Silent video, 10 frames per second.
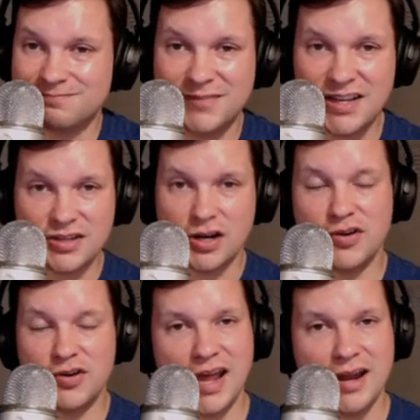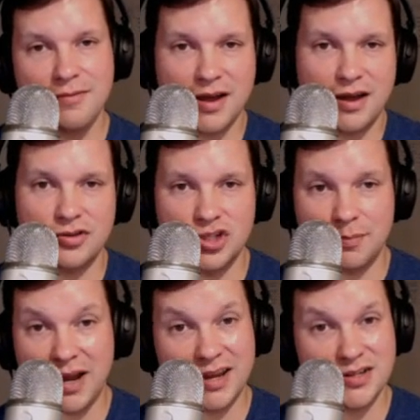that's enough for today. I'll check
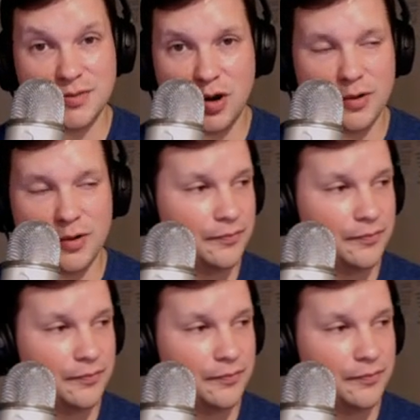back in tomorrow.